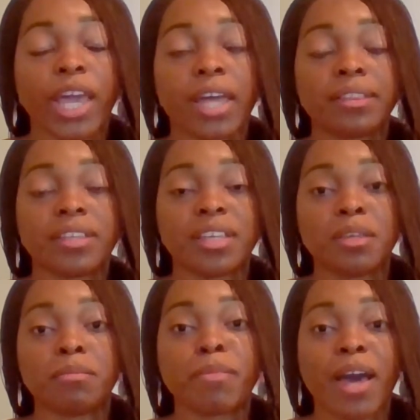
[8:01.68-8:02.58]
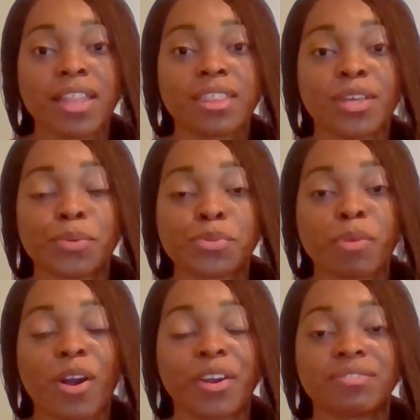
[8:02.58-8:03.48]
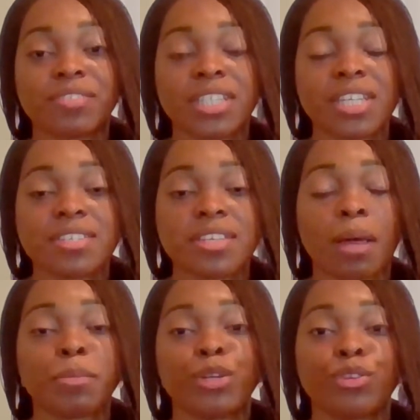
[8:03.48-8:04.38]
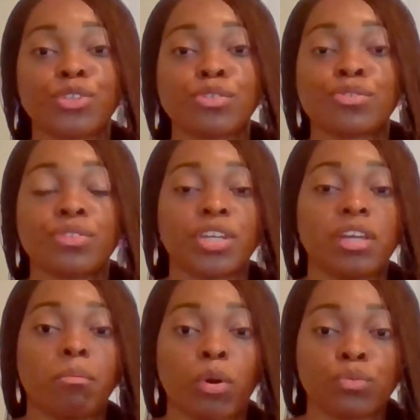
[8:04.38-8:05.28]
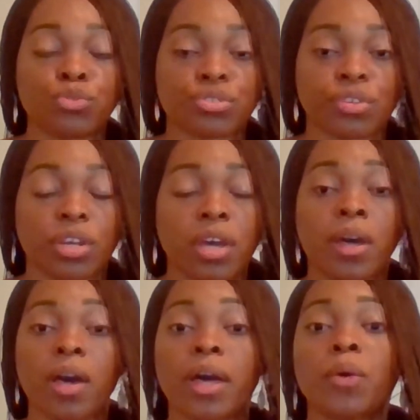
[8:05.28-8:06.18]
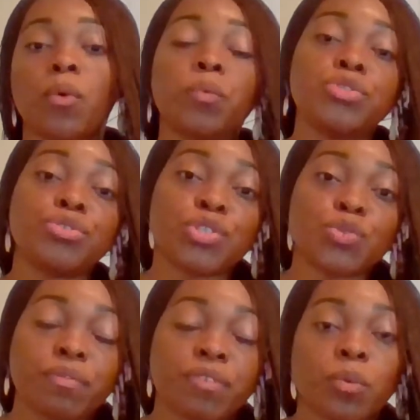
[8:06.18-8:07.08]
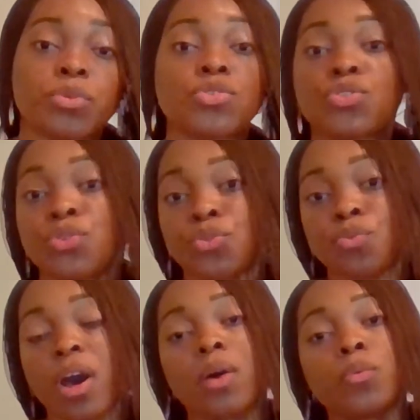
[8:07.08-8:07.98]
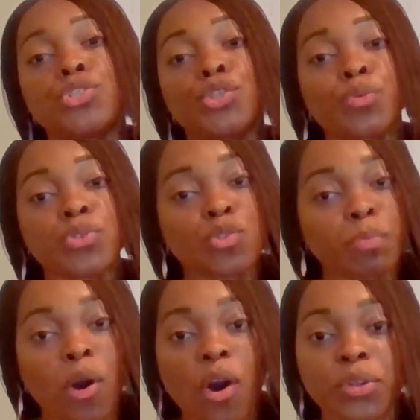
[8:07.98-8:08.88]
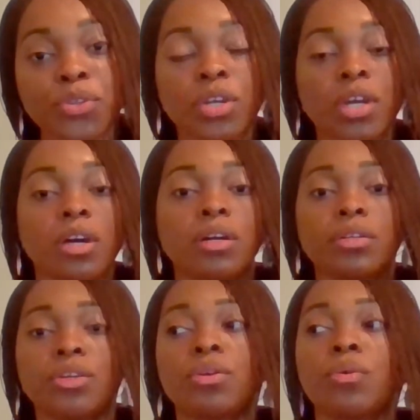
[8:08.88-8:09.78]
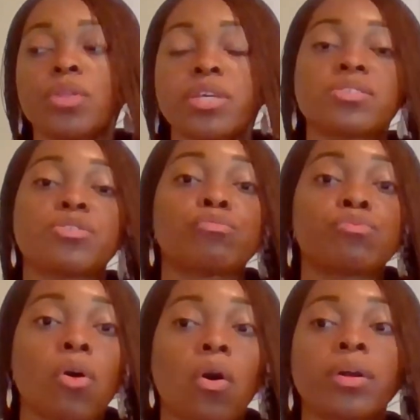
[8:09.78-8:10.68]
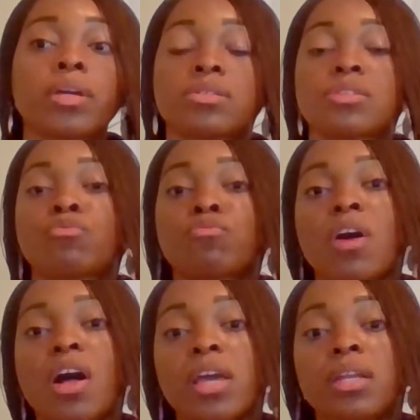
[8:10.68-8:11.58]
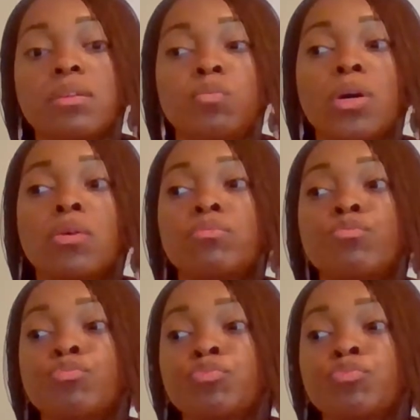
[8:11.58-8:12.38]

And the pathos part of it is appealing to the emotion. What would you do if it was you? How would you respond? You know, is it wrong? Is it right? Well,